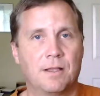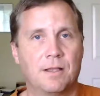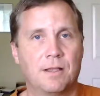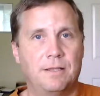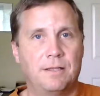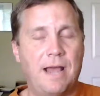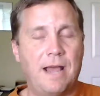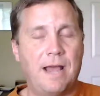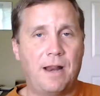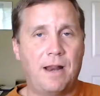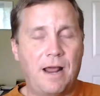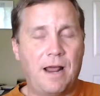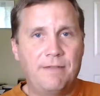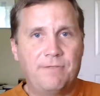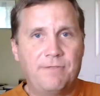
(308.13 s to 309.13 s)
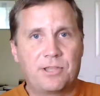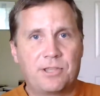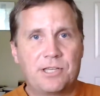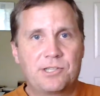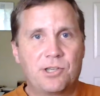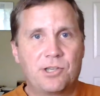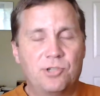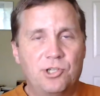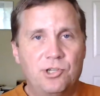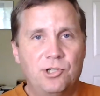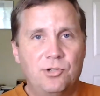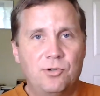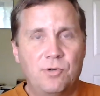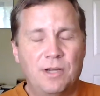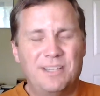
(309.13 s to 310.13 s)
Yeah, I definitely think so
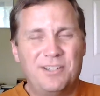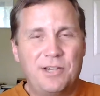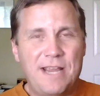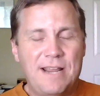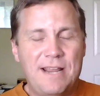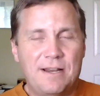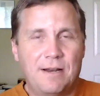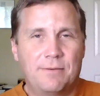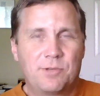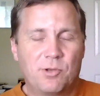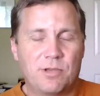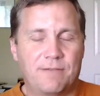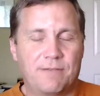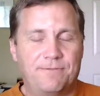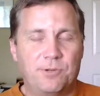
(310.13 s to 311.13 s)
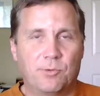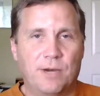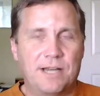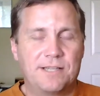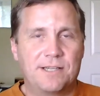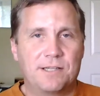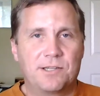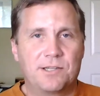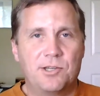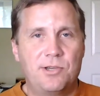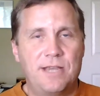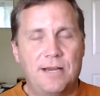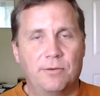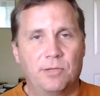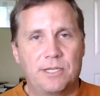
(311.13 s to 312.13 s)
too. You can't. It's only a few races, so you
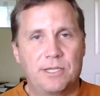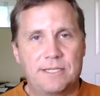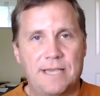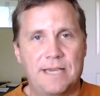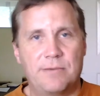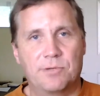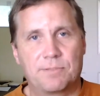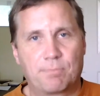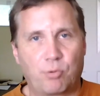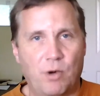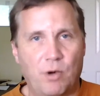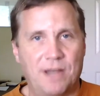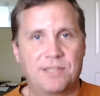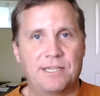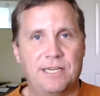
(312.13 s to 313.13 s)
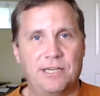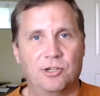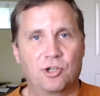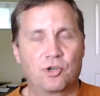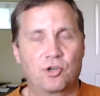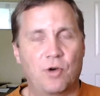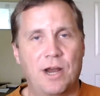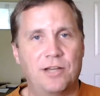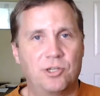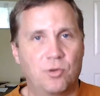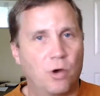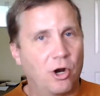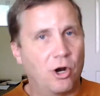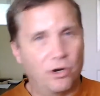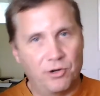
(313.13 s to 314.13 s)
can't really say he was pressing or trying
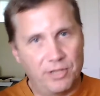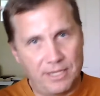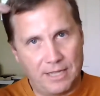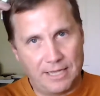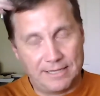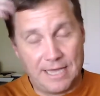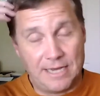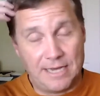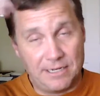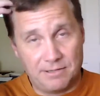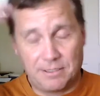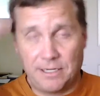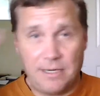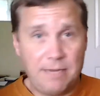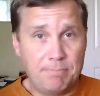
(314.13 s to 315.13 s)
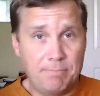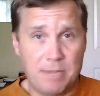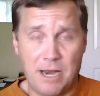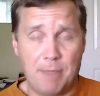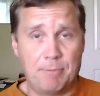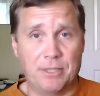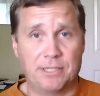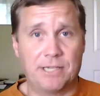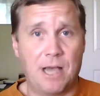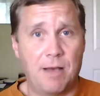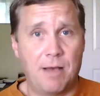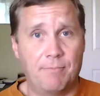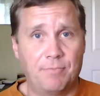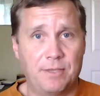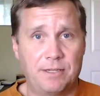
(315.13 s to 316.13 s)
too hard or anything like that. He's been up in the
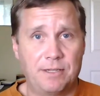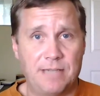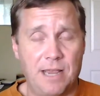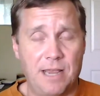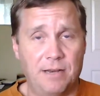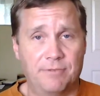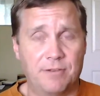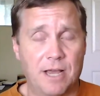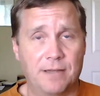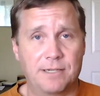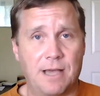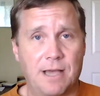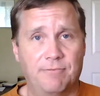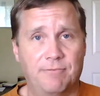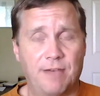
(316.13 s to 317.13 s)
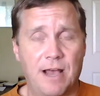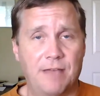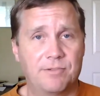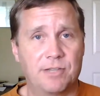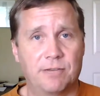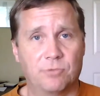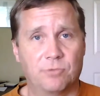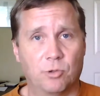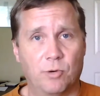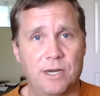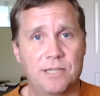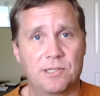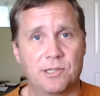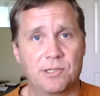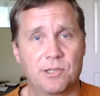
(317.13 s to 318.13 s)
top 10, if not top 5, several
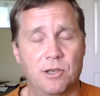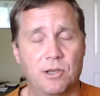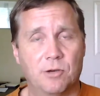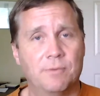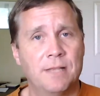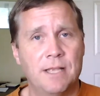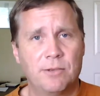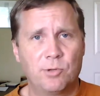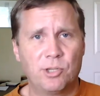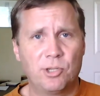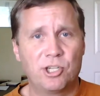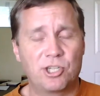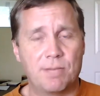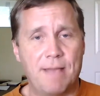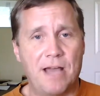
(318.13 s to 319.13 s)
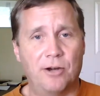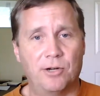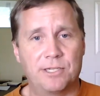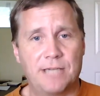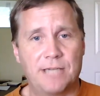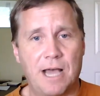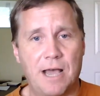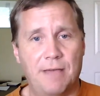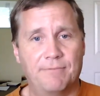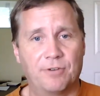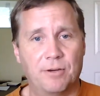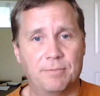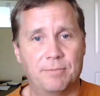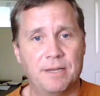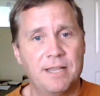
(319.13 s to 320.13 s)
races. So it's really just a matter of time
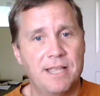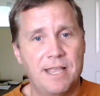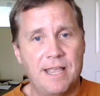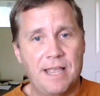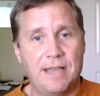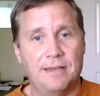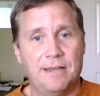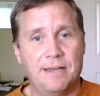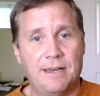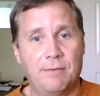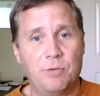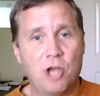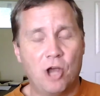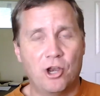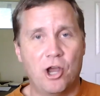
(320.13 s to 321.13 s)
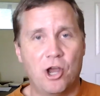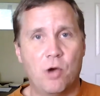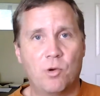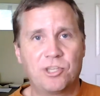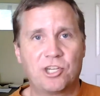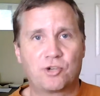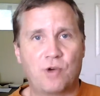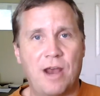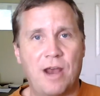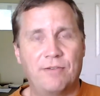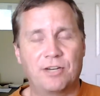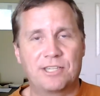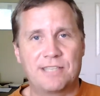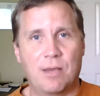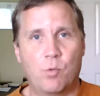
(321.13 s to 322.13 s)
for him. And we all know once a driver
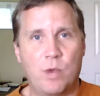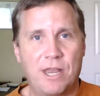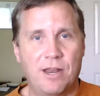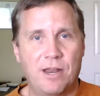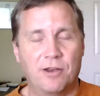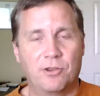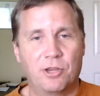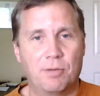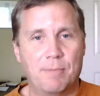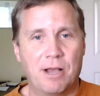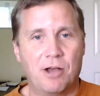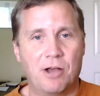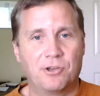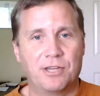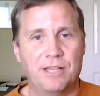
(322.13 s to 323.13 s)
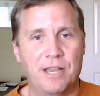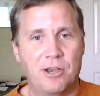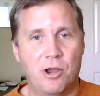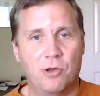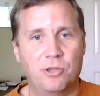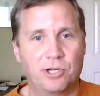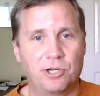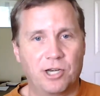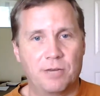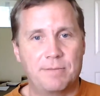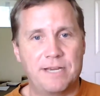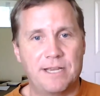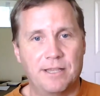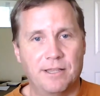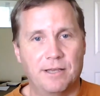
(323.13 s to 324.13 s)
gets that win under their belt and they know they're going to
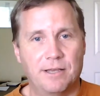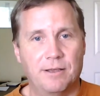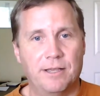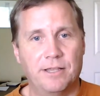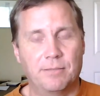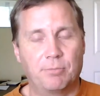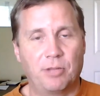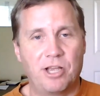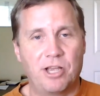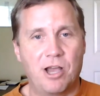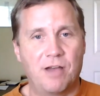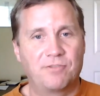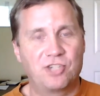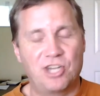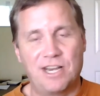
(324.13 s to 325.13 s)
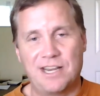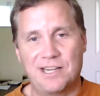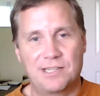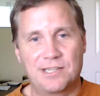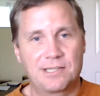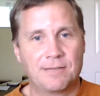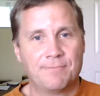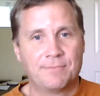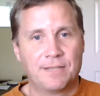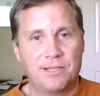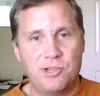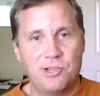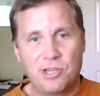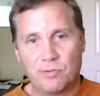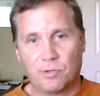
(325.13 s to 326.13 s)
be in the playoff chase,
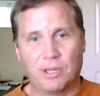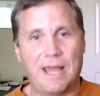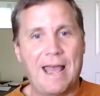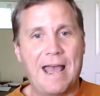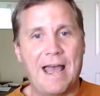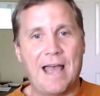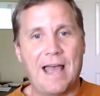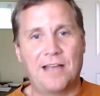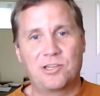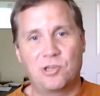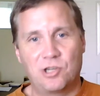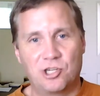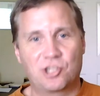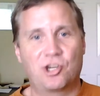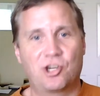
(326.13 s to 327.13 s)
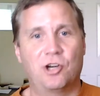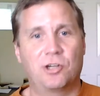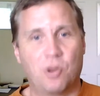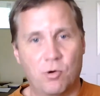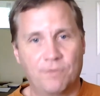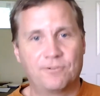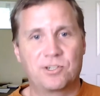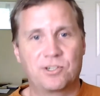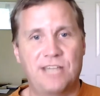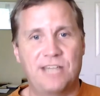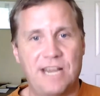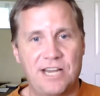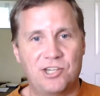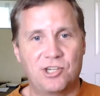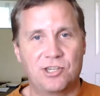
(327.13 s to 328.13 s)
you can relax. You can just start going for
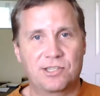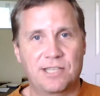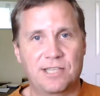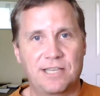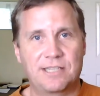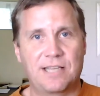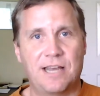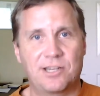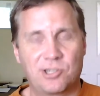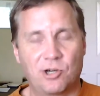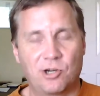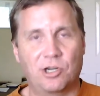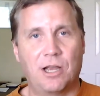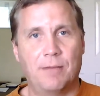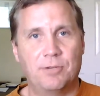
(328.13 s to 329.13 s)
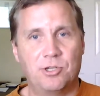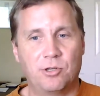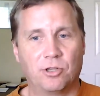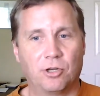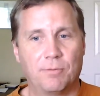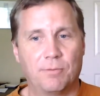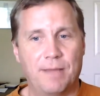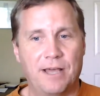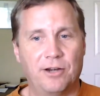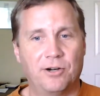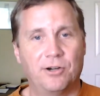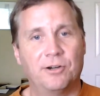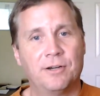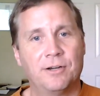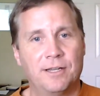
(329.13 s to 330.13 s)
stages. Things kind of start coming to you a little better.